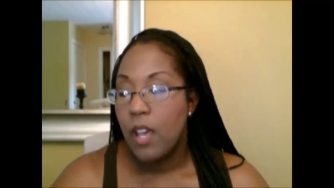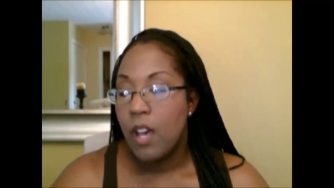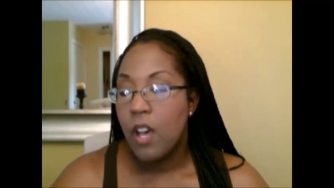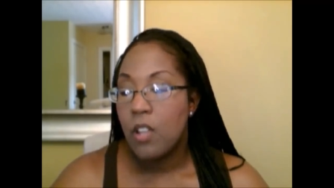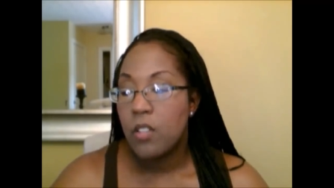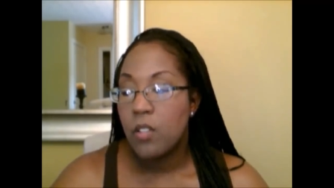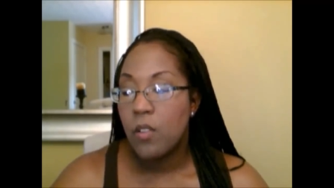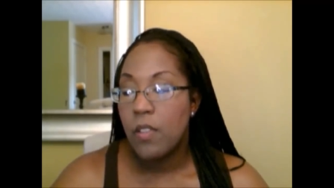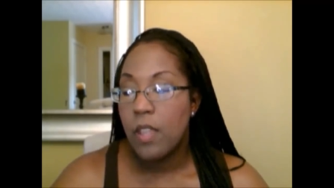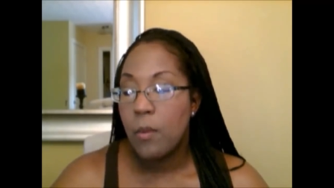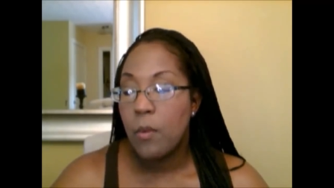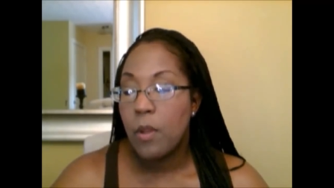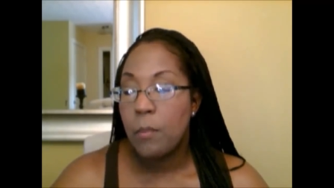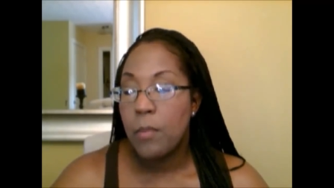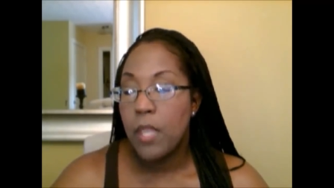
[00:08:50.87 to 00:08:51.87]
Also, they
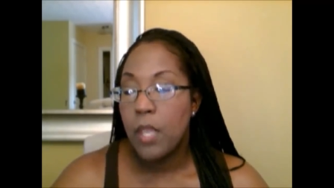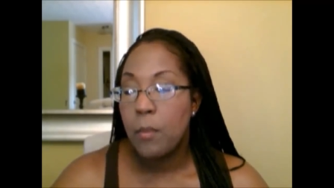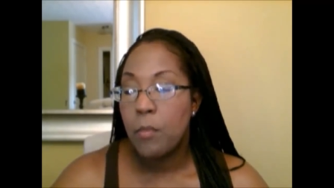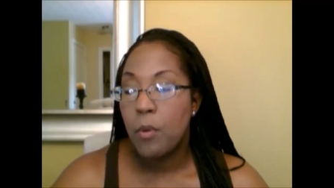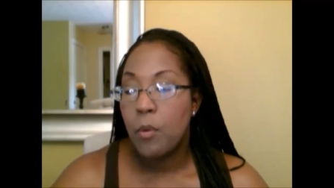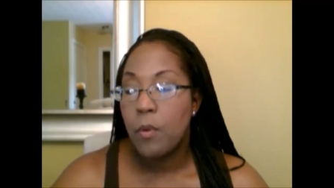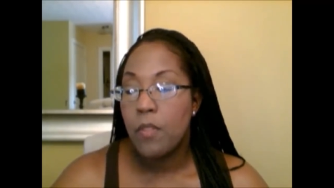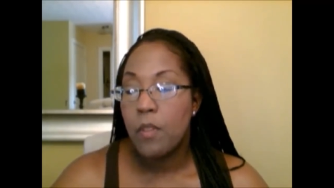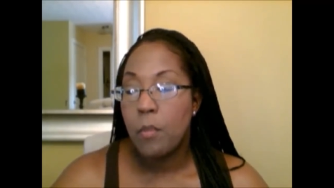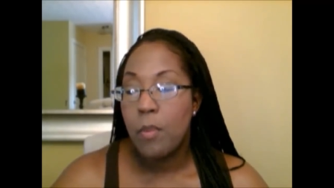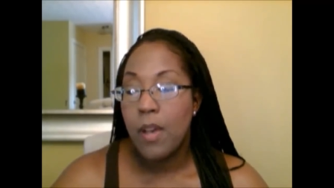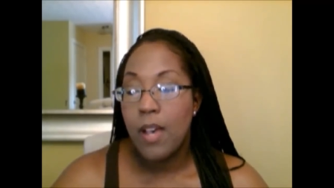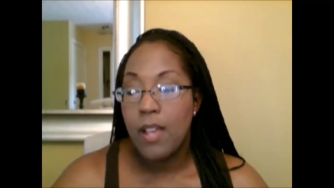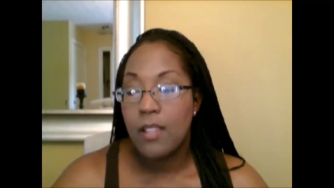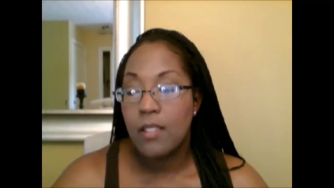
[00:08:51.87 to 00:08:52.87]
want people with a
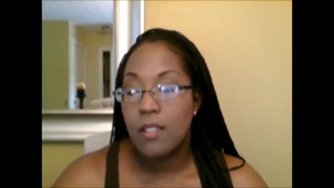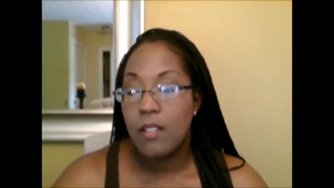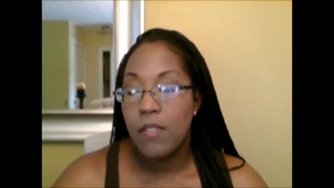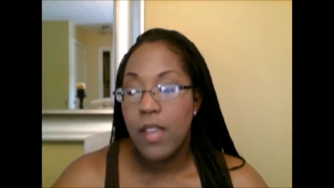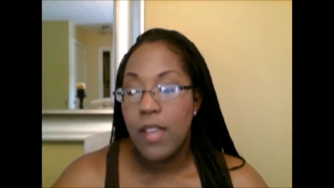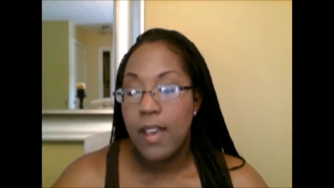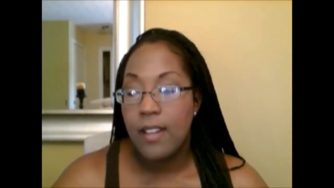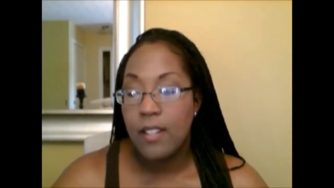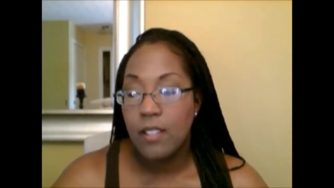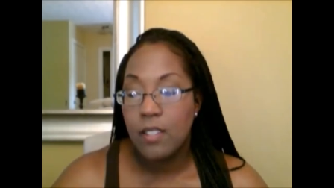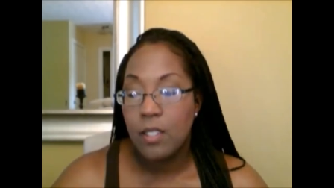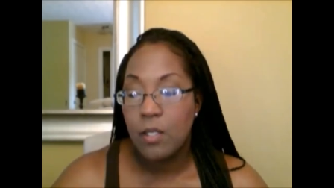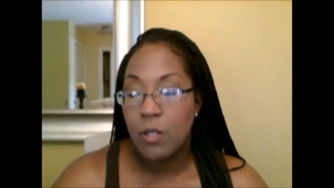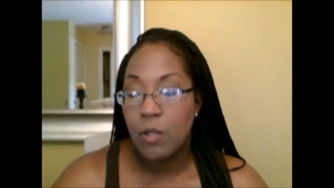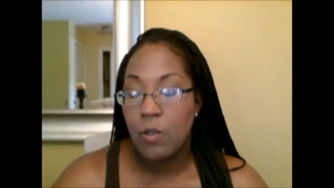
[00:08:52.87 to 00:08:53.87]
positive
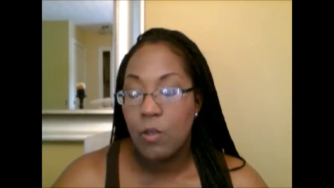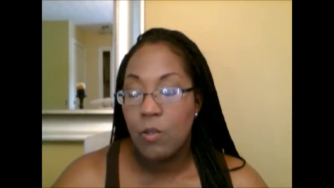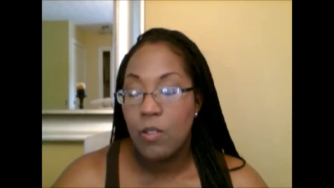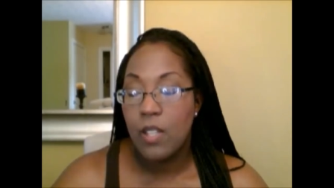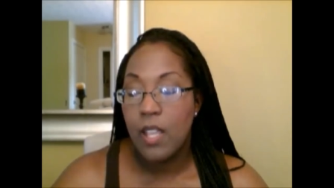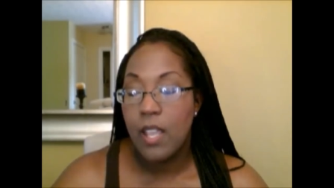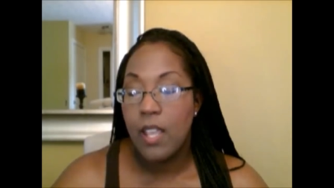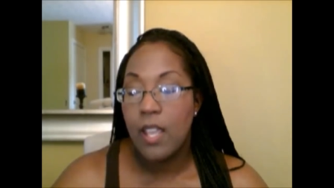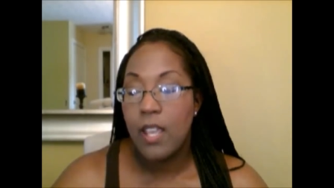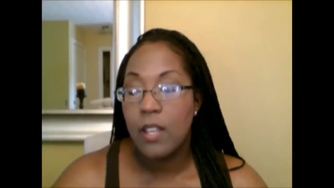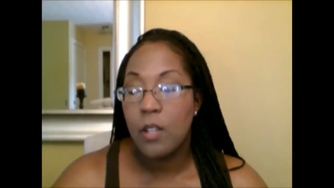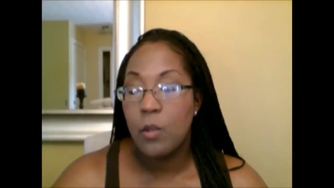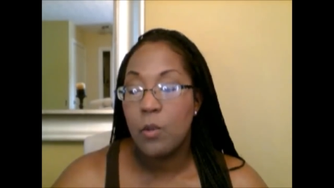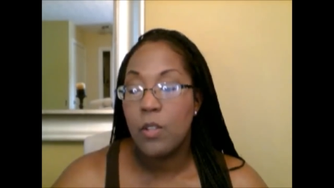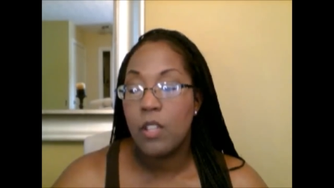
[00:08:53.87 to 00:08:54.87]
attitude and
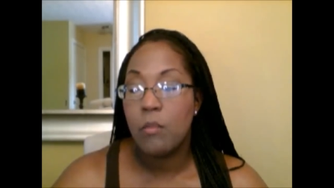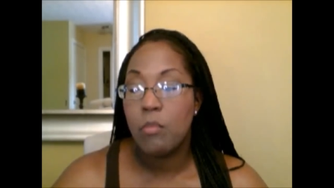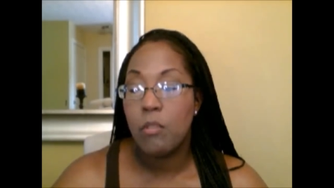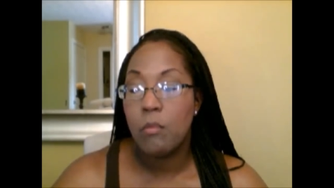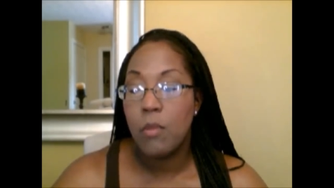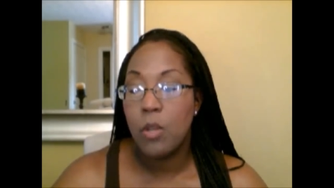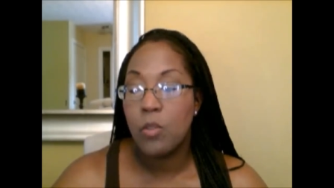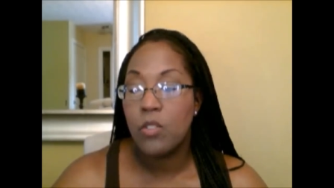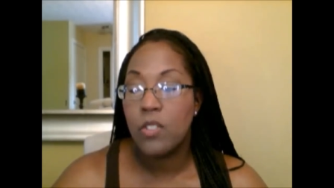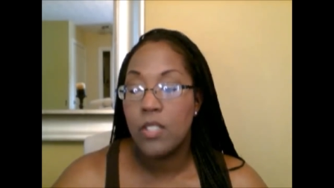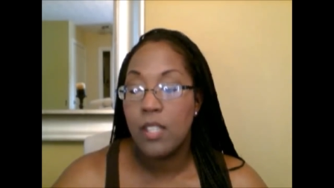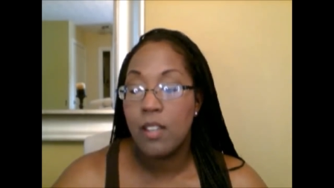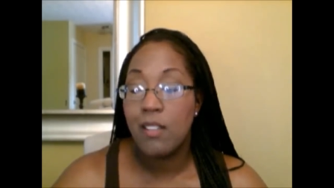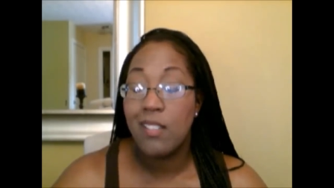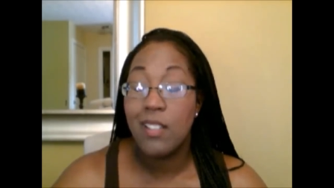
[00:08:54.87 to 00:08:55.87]
who can promote,
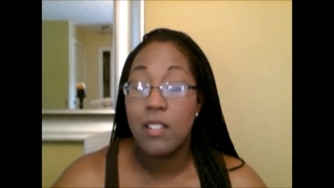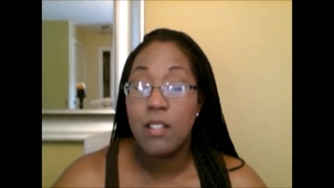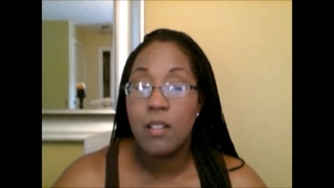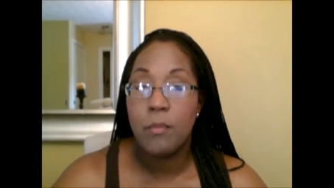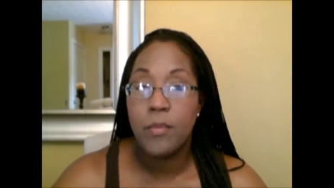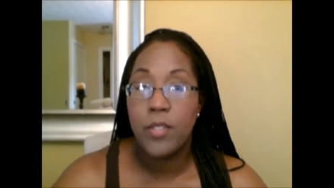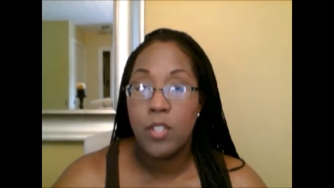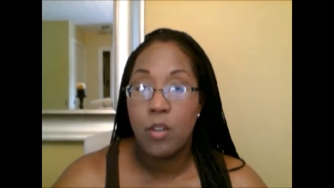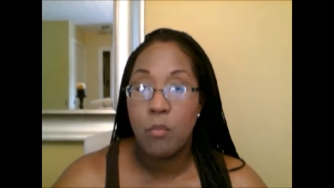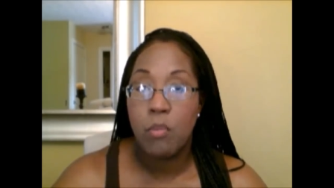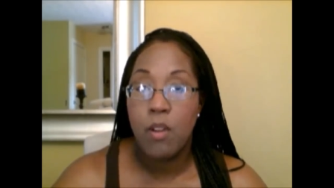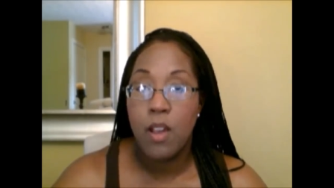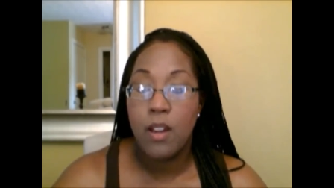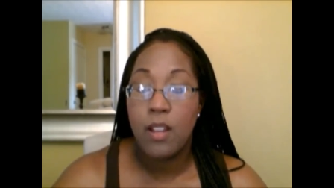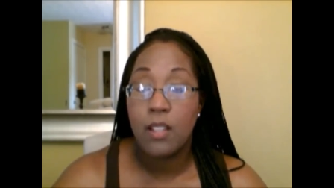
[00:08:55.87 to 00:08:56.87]
sell, and upsell
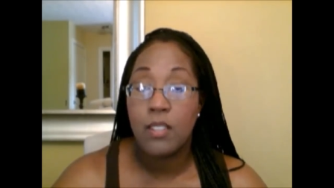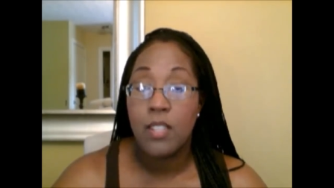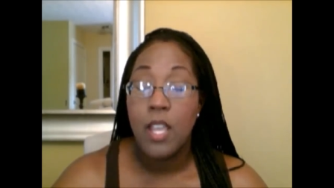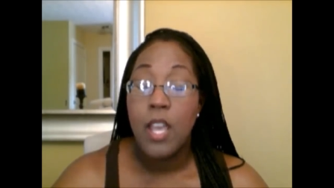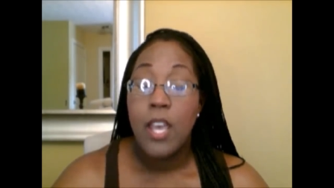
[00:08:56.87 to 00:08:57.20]
products.